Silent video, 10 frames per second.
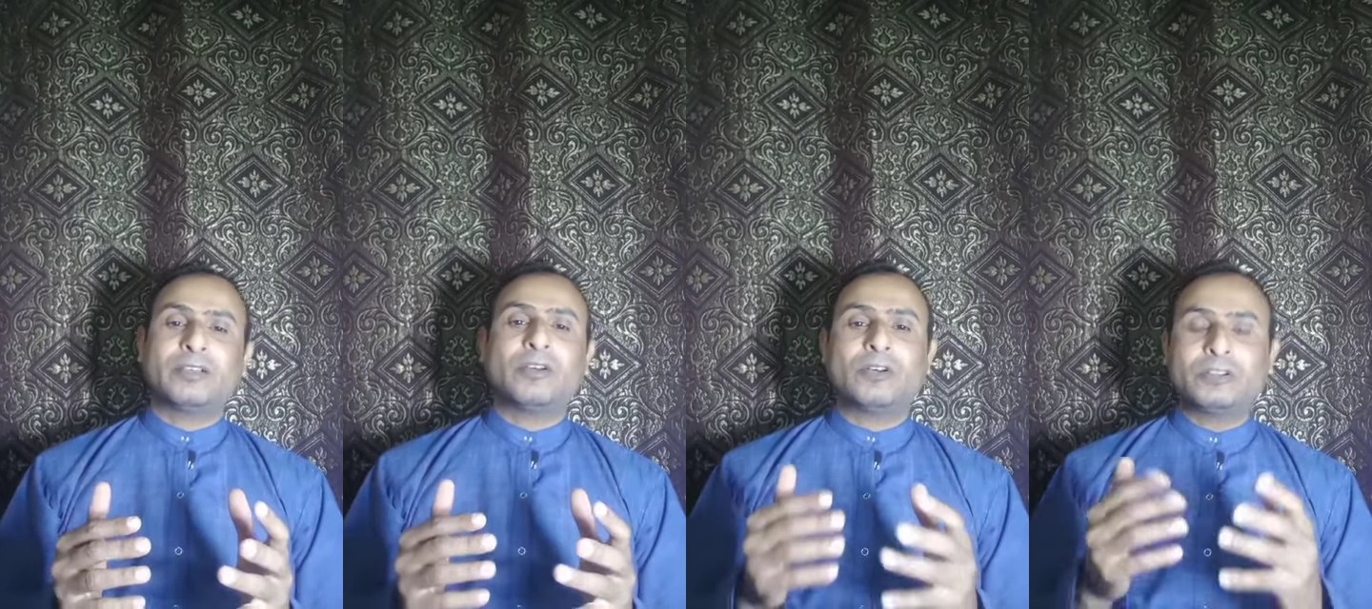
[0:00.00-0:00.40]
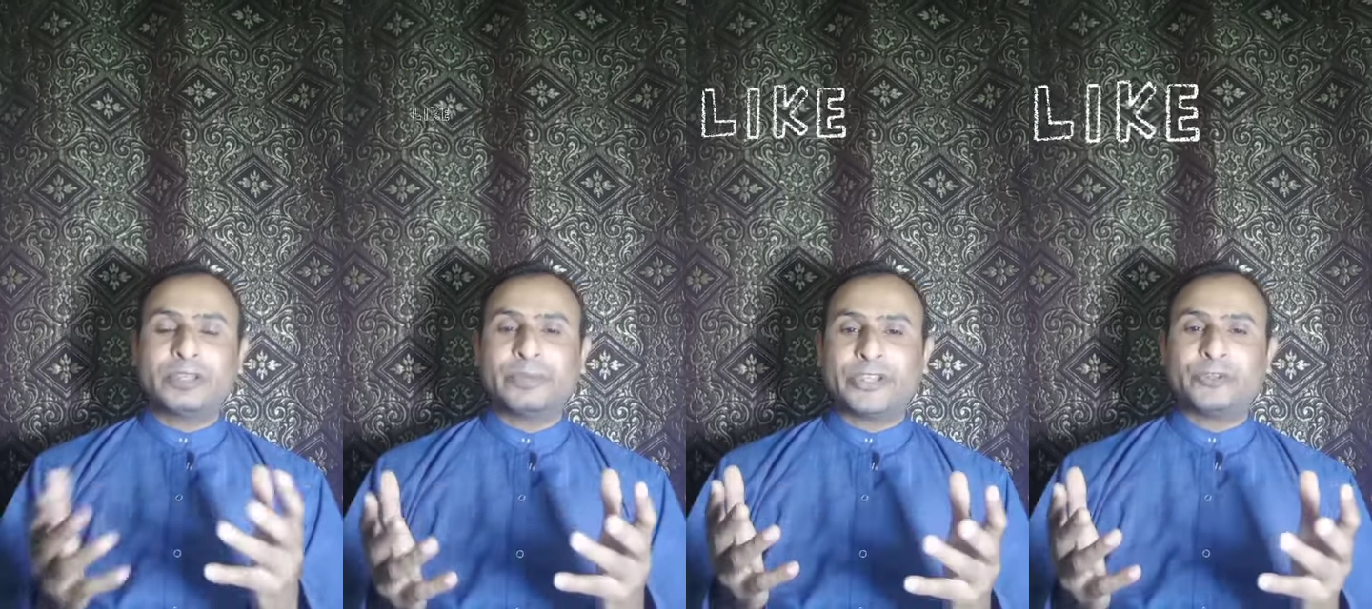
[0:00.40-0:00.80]
all
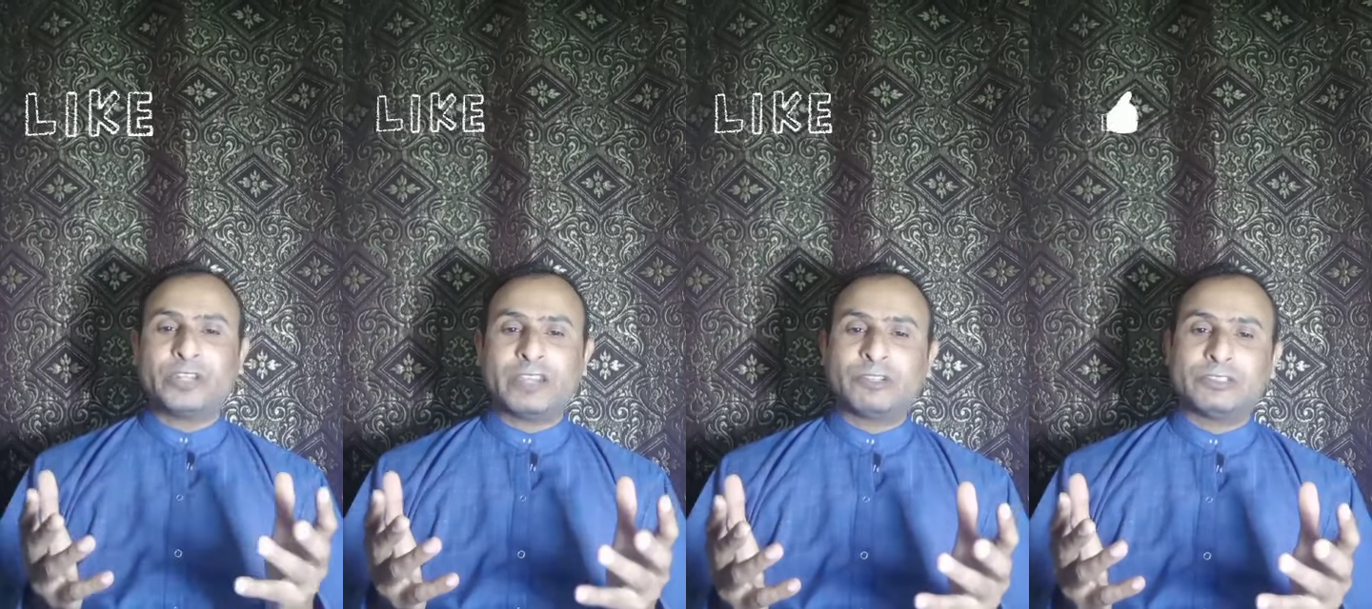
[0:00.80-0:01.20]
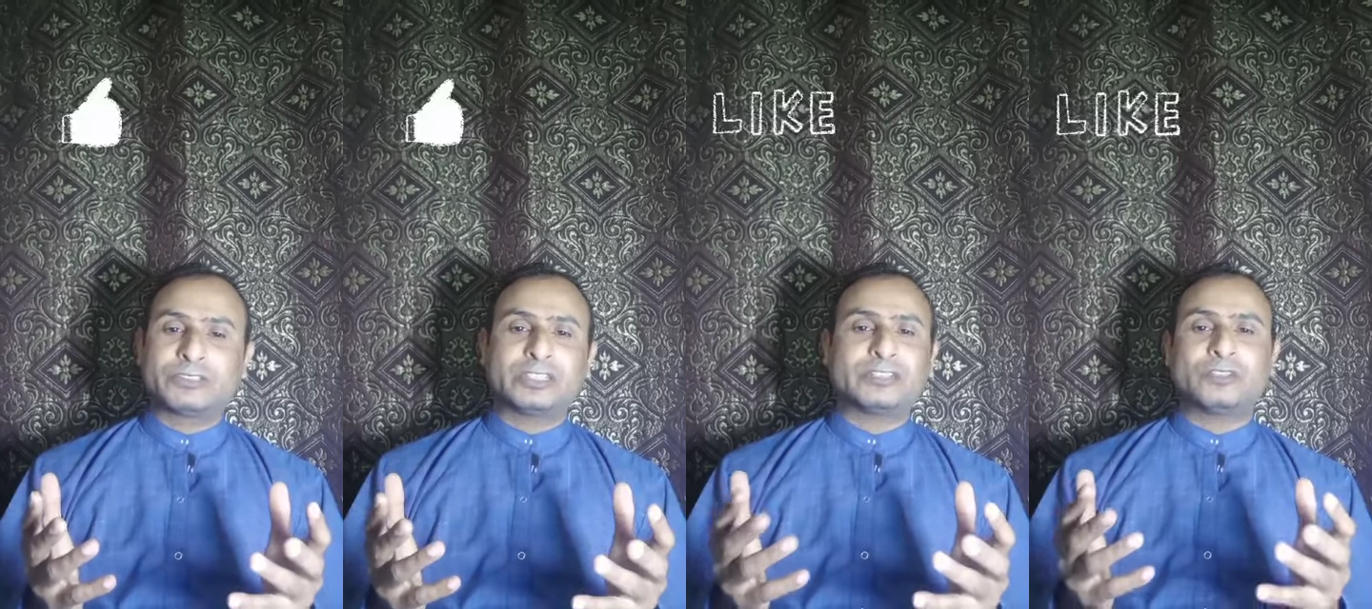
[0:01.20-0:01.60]
the menu
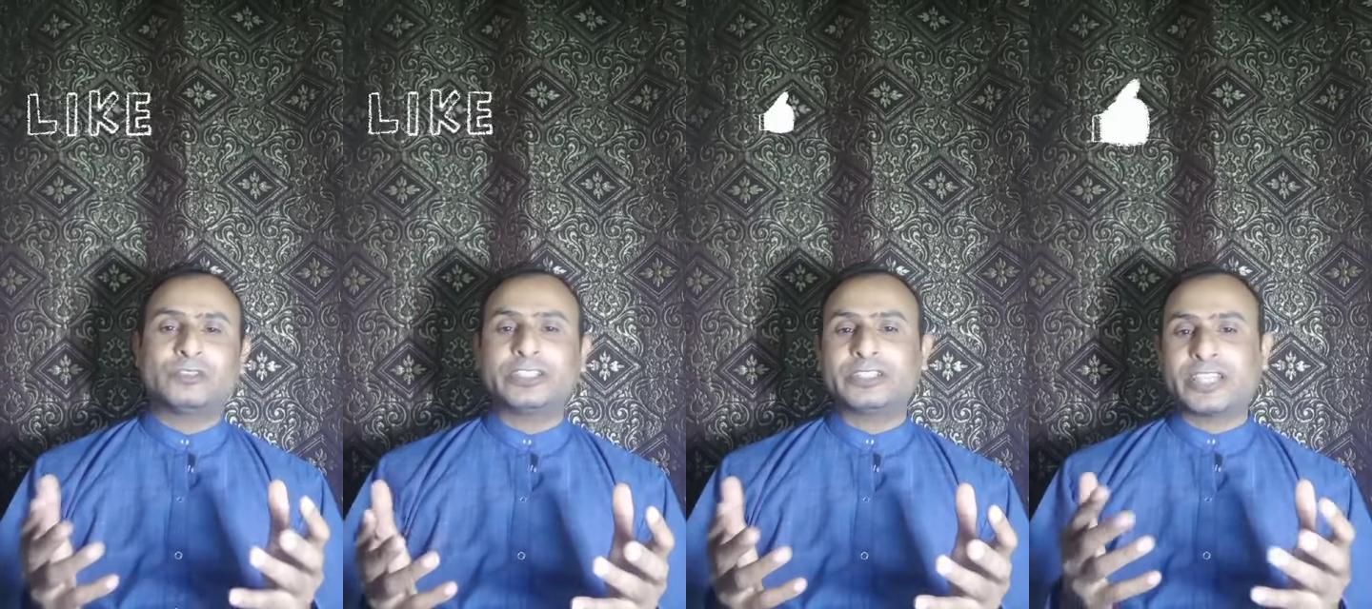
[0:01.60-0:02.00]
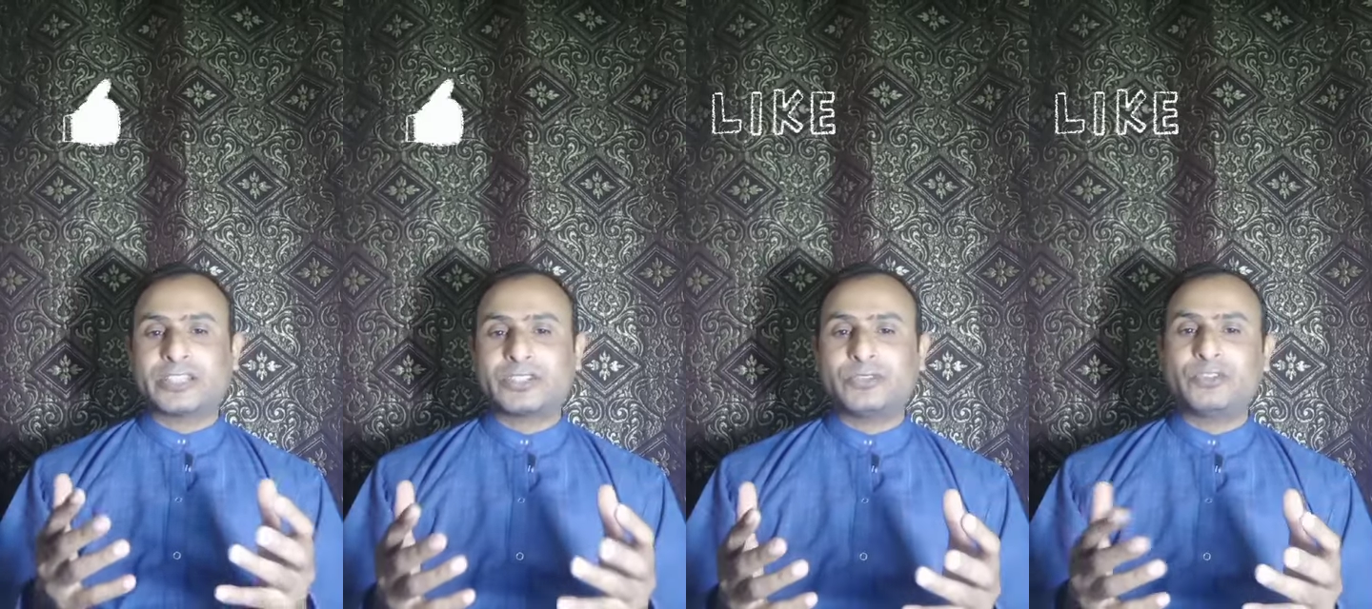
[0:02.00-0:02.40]
levels including
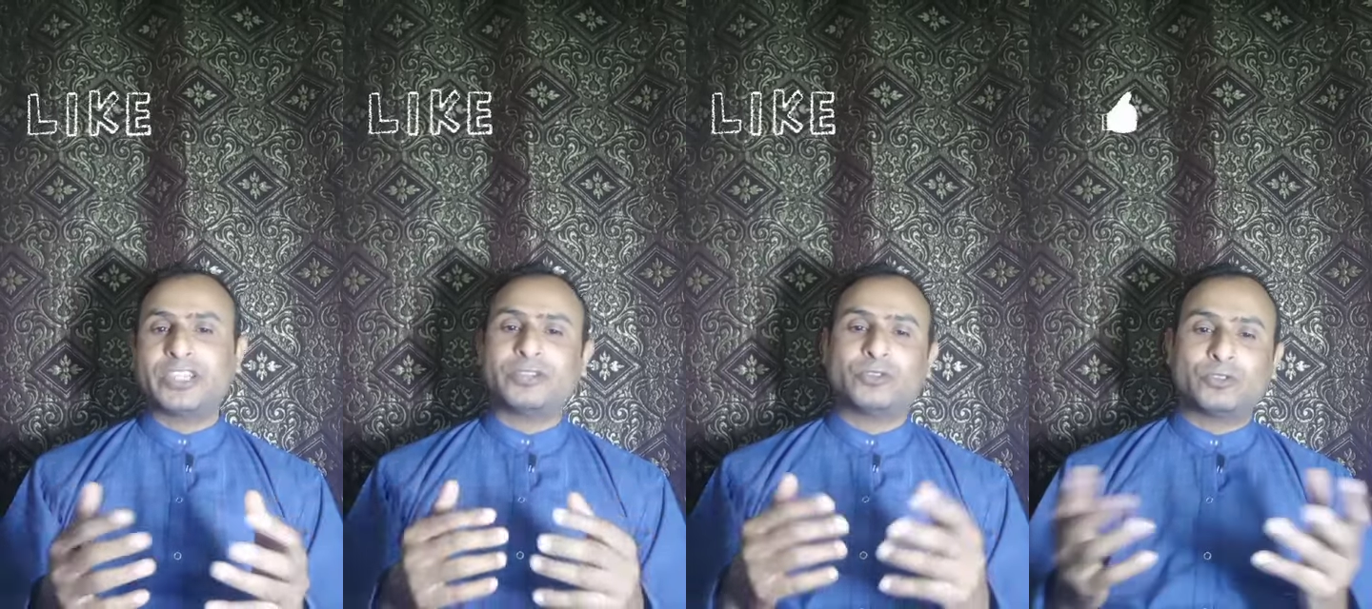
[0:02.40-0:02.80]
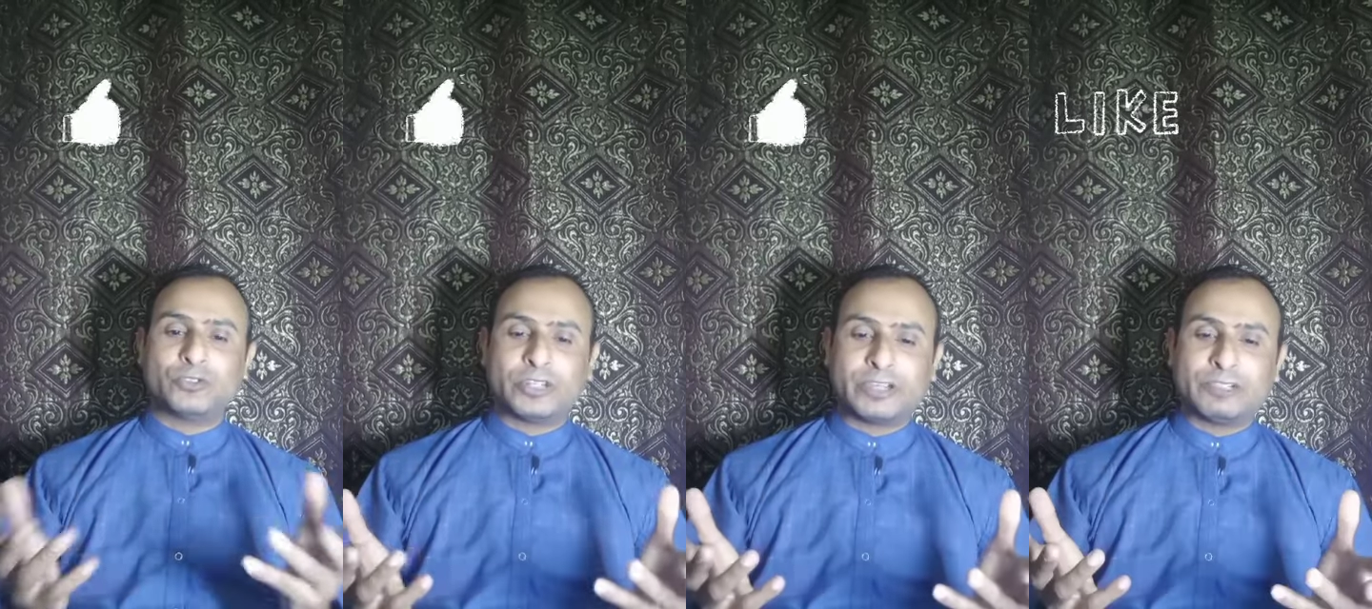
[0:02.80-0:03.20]
sensitivity and
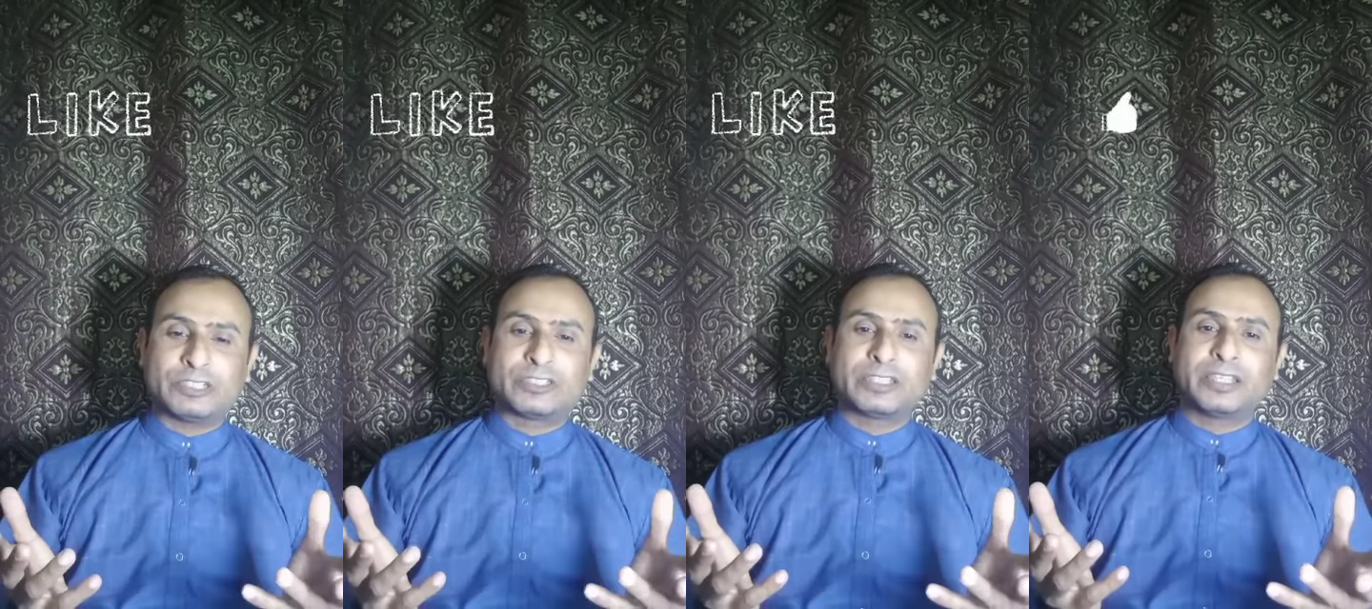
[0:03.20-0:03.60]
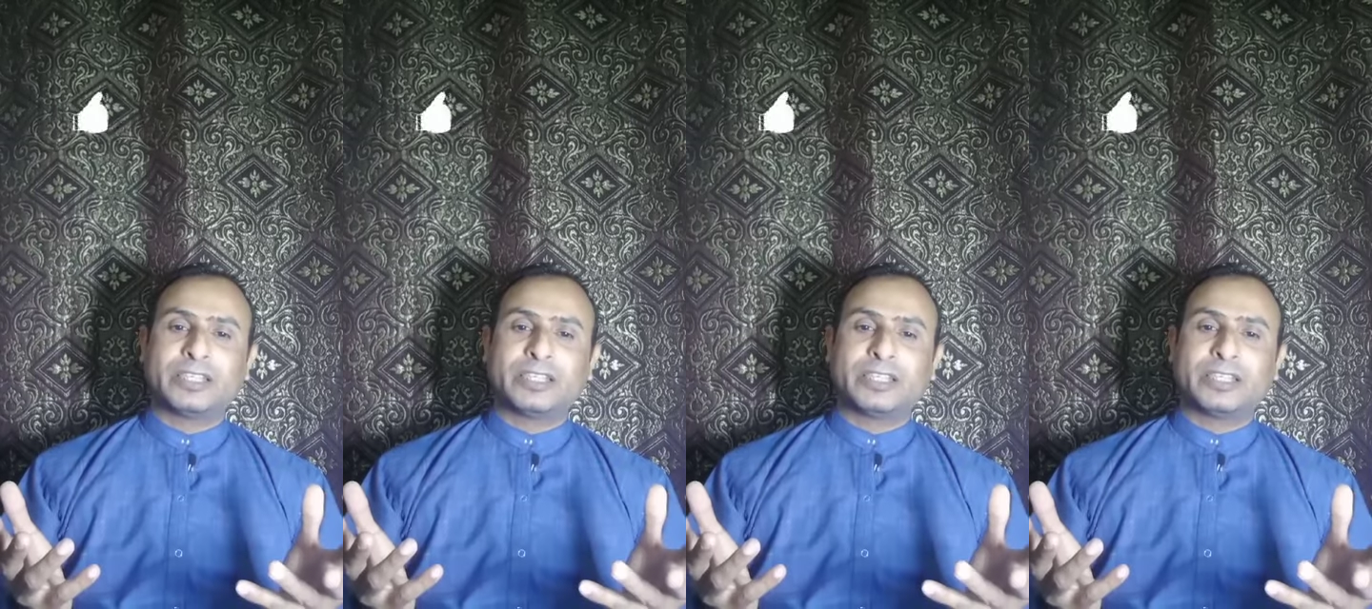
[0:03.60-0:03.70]
audio levels.